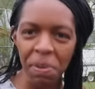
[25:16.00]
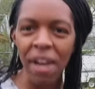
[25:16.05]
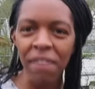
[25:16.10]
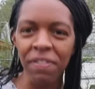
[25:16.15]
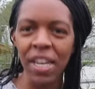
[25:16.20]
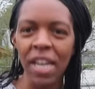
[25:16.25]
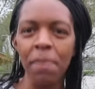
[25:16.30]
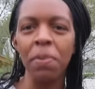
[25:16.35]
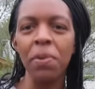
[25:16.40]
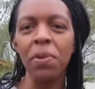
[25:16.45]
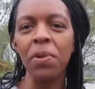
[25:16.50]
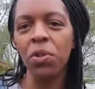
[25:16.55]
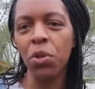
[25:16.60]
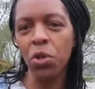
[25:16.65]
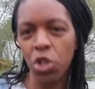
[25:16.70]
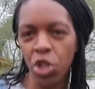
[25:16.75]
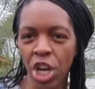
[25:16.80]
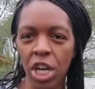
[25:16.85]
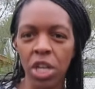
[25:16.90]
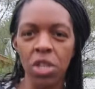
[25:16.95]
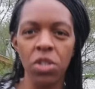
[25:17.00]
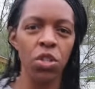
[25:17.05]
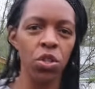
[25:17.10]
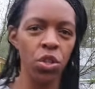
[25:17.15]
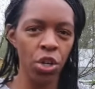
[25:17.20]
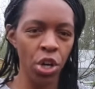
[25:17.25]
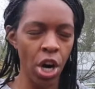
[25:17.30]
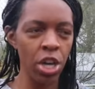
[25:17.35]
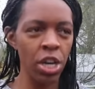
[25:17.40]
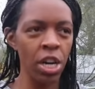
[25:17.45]
have tables or chairs in
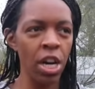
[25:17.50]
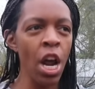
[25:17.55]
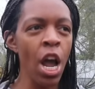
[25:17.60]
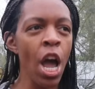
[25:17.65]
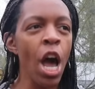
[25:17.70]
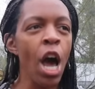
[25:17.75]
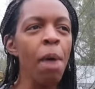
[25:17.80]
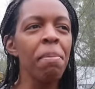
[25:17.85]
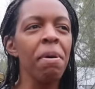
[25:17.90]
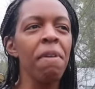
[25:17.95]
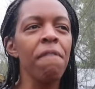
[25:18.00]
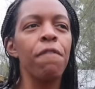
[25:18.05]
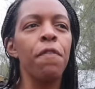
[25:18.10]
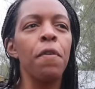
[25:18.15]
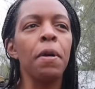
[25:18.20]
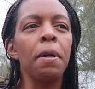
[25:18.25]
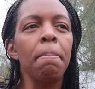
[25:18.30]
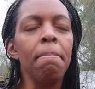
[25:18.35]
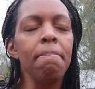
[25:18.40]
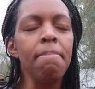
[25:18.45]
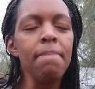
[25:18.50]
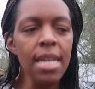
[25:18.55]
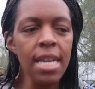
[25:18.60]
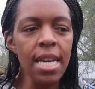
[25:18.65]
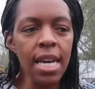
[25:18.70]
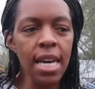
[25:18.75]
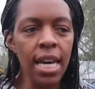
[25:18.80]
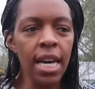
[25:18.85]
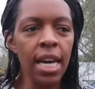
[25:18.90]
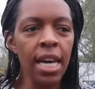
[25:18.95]
their garden. But for
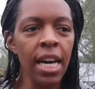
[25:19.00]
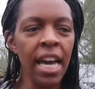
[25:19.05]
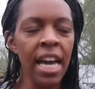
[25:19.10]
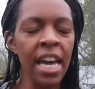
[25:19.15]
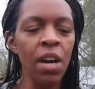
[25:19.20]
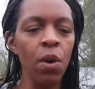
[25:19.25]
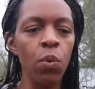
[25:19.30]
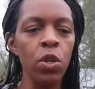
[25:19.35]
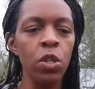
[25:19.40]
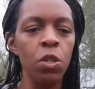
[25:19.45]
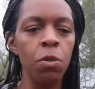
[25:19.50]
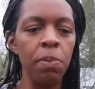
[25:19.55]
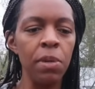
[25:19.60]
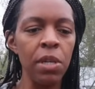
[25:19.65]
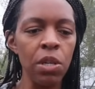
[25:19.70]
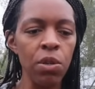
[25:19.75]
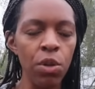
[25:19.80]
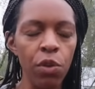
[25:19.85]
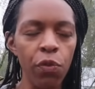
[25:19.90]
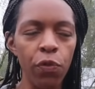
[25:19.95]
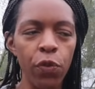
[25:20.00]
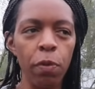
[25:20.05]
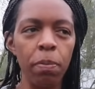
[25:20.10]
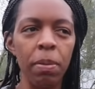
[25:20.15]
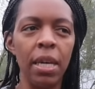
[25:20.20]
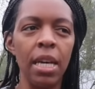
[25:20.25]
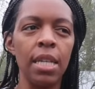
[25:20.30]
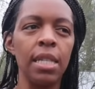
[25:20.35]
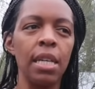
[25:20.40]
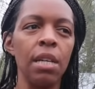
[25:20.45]
me, it was beautiful
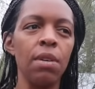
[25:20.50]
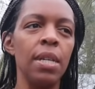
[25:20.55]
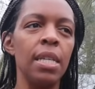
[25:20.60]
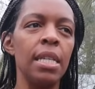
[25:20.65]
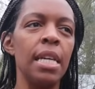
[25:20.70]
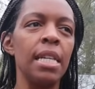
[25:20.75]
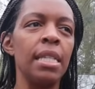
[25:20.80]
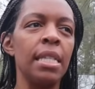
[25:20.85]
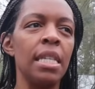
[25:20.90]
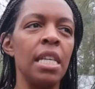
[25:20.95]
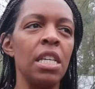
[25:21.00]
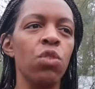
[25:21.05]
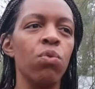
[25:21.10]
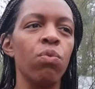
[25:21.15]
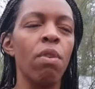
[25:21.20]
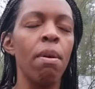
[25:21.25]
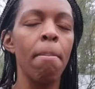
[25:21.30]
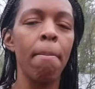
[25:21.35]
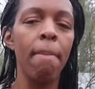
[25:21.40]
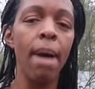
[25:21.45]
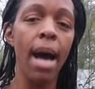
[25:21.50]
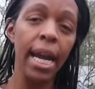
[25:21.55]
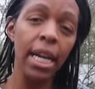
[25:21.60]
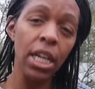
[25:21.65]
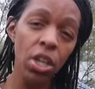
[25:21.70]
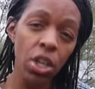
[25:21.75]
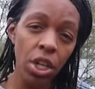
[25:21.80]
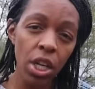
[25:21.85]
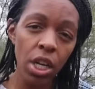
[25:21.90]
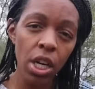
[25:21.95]
because it's this
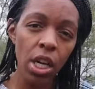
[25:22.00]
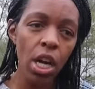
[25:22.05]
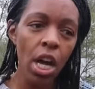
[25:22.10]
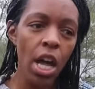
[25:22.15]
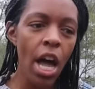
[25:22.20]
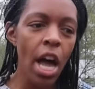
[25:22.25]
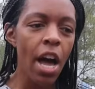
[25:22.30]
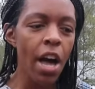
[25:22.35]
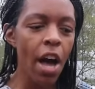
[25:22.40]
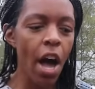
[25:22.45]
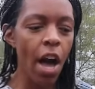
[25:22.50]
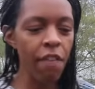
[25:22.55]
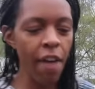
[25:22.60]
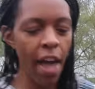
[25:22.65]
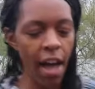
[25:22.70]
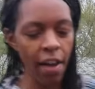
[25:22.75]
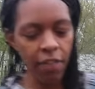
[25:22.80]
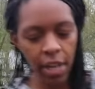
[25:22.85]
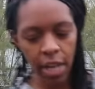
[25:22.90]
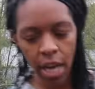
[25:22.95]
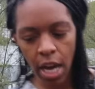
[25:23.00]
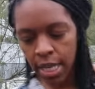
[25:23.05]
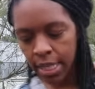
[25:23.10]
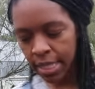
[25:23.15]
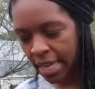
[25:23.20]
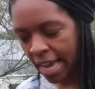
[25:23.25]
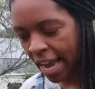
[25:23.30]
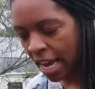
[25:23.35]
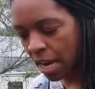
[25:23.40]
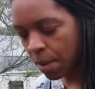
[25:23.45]
reminder of having a
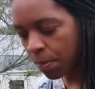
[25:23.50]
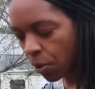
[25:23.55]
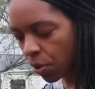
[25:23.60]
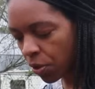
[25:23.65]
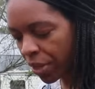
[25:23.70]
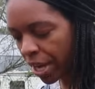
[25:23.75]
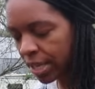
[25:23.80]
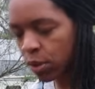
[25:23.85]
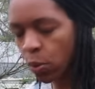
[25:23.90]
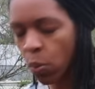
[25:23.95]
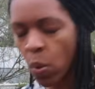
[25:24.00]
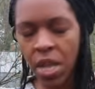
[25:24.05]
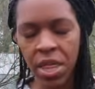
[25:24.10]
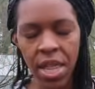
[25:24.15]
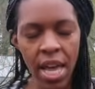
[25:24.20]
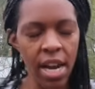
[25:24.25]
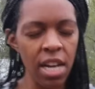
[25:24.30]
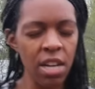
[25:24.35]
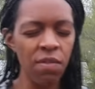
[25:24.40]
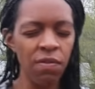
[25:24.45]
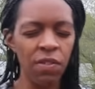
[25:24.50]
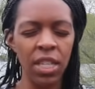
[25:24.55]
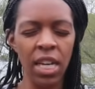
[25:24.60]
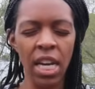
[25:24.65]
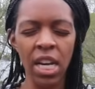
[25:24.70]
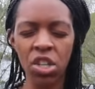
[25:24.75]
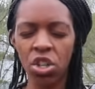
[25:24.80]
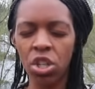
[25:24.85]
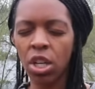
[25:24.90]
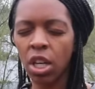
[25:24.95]
table that's that
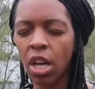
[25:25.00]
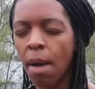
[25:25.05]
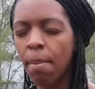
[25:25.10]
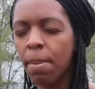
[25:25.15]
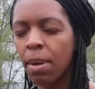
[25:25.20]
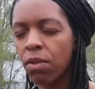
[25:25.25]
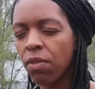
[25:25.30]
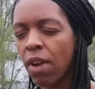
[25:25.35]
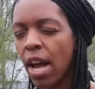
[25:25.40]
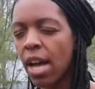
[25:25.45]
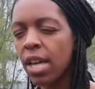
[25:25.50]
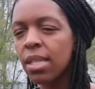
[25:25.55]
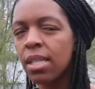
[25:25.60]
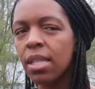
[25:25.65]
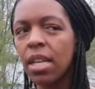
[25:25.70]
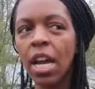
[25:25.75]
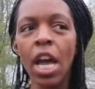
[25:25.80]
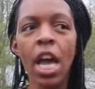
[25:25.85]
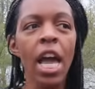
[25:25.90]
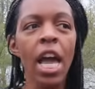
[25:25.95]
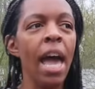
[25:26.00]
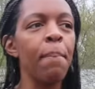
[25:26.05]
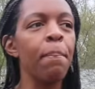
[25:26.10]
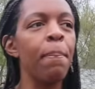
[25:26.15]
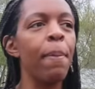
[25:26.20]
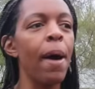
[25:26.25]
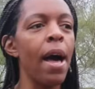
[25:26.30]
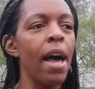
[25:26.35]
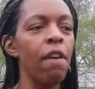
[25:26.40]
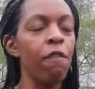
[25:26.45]
invitation to come and rest,
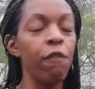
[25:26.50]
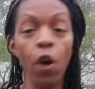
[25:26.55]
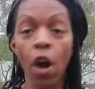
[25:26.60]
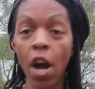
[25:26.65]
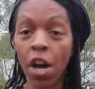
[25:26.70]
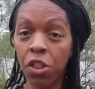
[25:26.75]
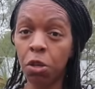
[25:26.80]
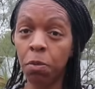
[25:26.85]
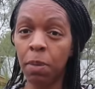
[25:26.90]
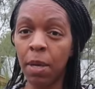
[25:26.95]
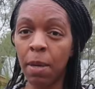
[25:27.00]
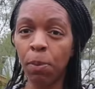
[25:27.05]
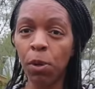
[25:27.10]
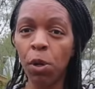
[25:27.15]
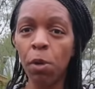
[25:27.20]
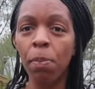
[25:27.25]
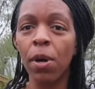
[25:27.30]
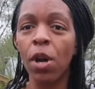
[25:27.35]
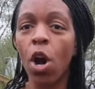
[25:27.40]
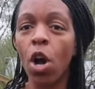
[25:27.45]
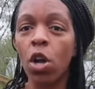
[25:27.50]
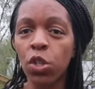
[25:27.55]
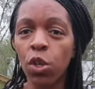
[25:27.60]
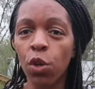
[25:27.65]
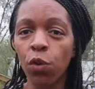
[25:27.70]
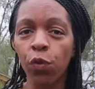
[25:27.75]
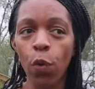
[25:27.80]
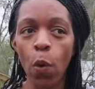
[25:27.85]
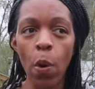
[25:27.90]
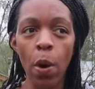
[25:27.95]
but for other people, but
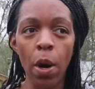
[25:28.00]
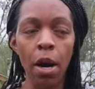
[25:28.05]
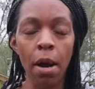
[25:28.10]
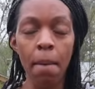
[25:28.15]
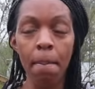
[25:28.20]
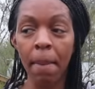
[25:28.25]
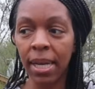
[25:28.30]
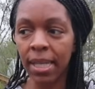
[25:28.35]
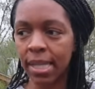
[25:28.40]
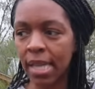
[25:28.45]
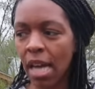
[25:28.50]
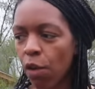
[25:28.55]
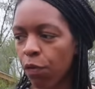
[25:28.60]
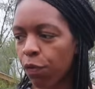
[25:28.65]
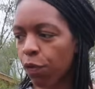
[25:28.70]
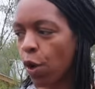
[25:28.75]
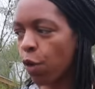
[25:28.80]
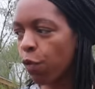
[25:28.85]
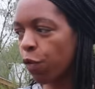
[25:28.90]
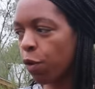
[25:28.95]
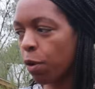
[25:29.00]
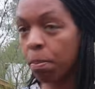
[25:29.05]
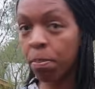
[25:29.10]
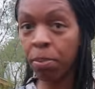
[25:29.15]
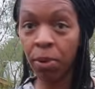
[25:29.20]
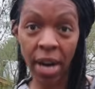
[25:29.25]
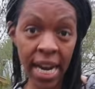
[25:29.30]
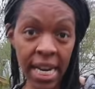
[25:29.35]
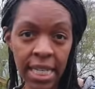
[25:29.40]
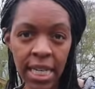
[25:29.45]
also for myself, for
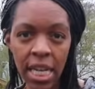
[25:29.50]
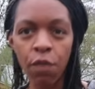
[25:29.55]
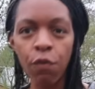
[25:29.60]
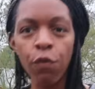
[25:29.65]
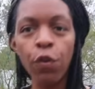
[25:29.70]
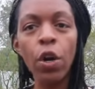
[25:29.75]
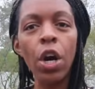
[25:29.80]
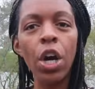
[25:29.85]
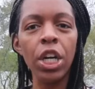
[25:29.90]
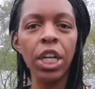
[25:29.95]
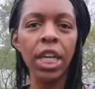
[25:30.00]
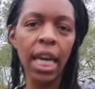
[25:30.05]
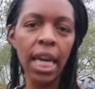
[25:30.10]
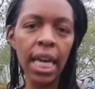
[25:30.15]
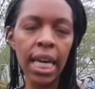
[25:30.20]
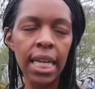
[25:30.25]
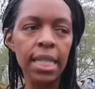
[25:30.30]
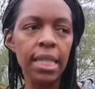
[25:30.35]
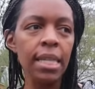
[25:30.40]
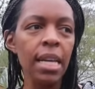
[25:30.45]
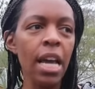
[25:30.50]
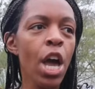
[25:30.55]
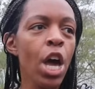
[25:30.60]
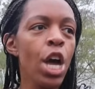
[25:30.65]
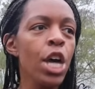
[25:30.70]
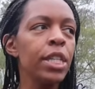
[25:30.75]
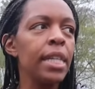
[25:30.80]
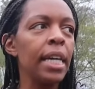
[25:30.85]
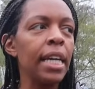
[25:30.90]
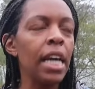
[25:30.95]
Brandon, for our kids,
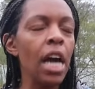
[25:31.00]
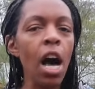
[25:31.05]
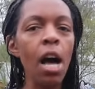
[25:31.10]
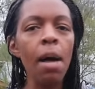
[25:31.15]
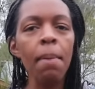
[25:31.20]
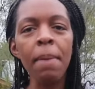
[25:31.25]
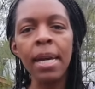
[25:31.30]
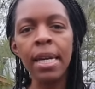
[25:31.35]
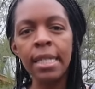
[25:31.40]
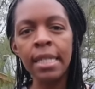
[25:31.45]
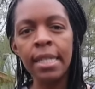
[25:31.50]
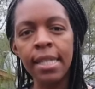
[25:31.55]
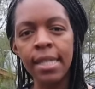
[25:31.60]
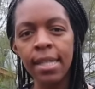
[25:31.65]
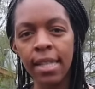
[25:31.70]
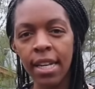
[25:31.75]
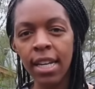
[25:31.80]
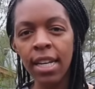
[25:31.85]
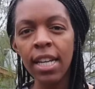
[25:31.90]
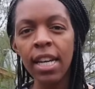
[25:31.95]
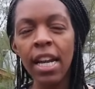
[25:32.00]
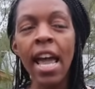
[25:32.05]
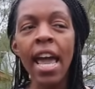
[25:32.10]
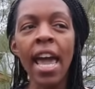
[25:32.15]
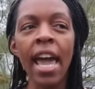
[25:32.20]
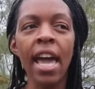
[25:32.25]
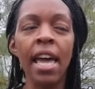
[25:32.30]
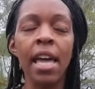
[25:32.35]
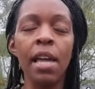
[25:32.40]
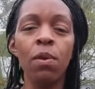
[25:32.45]
to come and sit.
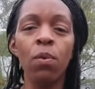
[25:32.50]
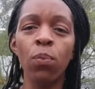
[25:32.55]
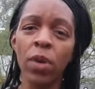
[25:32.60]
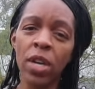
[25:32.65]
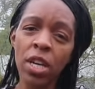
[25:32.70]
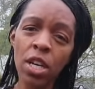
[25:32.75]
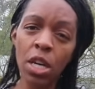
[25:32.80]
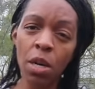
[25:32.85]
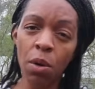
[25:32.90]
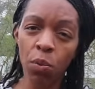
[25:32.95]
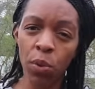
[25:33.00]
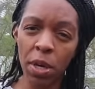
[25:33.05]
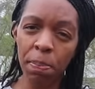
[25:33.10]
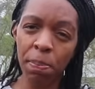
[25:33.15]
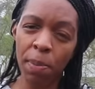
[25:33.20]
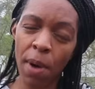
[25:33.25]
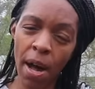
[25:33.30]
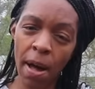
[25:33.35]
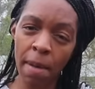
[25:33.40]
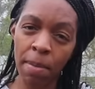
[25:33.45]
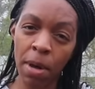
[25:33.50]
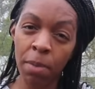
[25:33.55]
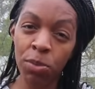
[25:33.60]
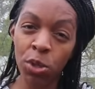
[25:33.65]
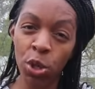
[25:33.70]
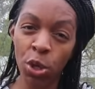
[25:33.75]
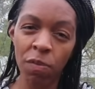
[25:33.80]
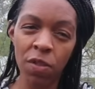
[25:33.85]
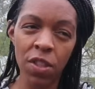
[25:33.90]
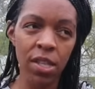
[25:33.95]
And we
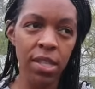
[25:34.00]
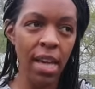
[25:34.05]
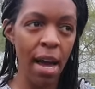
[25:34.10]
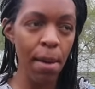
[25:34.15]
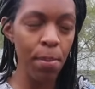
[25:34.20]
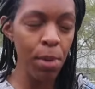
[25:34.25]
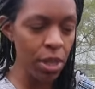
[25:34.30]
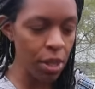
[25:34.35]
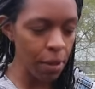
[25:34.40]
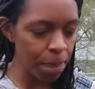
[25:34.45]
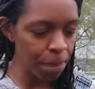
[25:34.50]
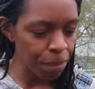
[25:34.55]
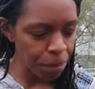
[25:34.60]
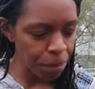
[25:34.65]
observe the Sabbath,